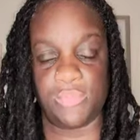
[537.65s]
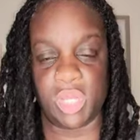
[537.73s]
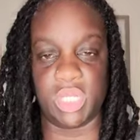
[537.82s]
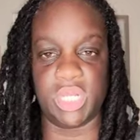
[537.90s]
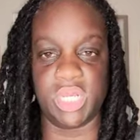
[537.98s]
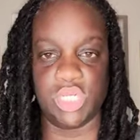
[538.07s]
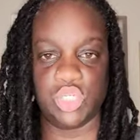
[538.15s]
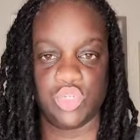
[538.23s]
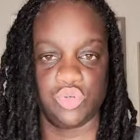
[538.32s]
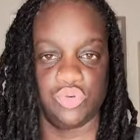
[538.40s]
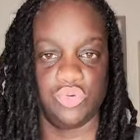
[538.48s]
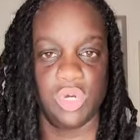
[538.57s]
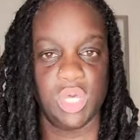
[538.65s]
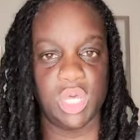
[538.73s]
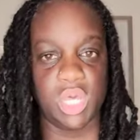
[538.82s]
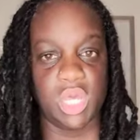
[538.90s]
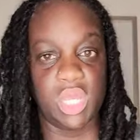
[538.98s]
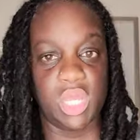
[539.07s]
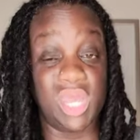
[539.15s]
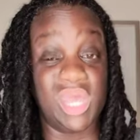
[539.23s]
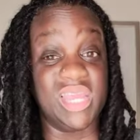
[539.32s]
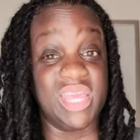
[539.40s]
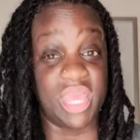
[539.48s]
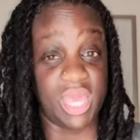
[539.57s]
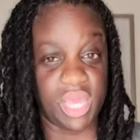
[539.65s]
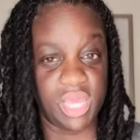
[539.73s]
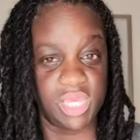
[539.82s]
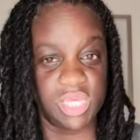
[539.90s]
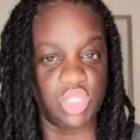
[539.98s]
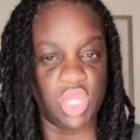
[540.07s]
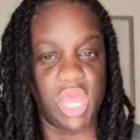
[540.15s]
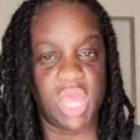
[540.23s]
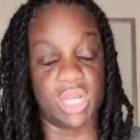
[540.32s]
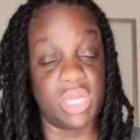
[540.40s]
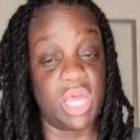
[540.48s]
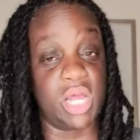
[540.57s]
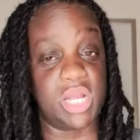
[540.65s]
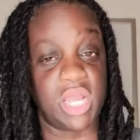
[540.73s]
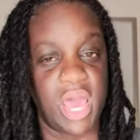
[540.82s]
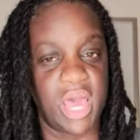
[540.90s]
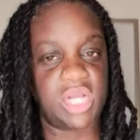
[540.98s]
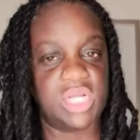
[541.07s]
engage and connect fairly